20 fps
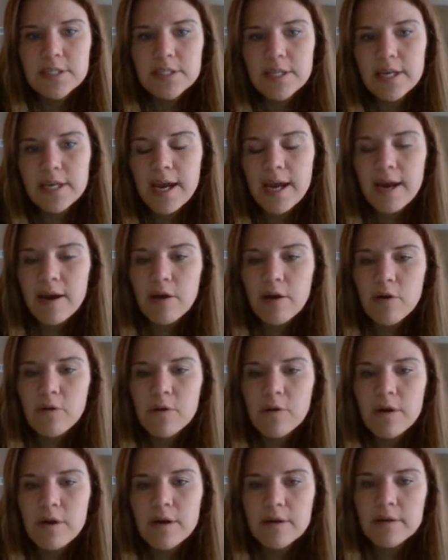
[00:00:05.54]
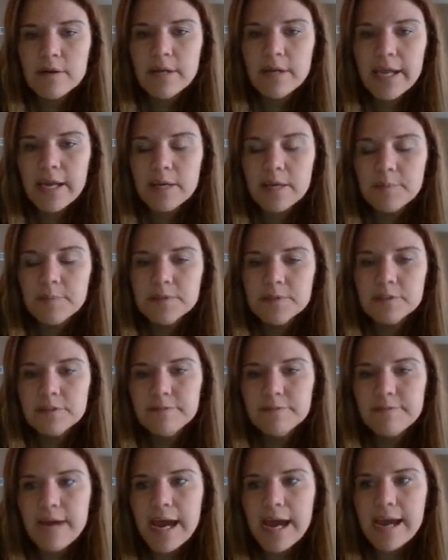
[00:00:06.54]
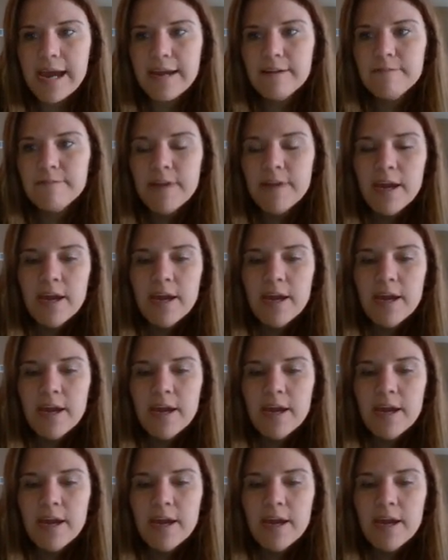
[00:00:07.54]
and how animals survive.